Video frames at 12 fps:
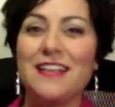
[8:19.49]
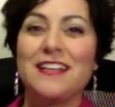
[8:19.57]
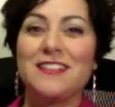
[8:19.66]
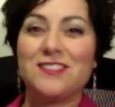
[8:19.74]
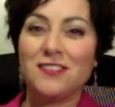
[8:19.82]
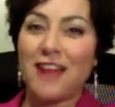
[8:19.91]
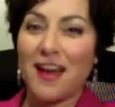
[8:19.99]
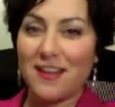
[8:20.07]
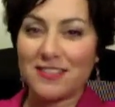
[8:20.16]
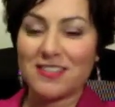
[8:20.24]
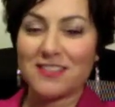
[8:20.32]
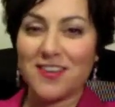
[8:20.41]
do that,
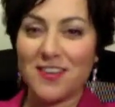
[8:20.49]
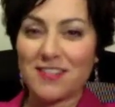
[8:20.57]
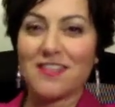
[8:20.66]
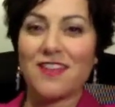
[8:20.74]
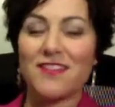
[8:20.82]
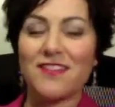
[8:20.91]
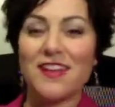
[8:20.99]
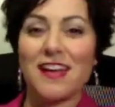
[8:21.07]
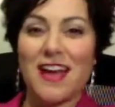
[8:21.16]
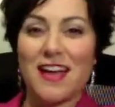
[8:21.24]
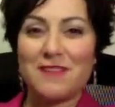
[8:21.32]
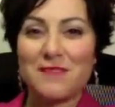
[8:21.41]
which is all stuff
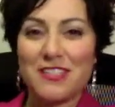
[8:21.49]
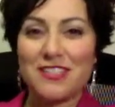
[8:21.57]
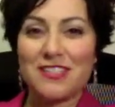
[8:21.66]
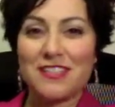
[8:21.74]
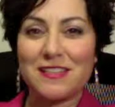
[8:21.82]
I had mentioned at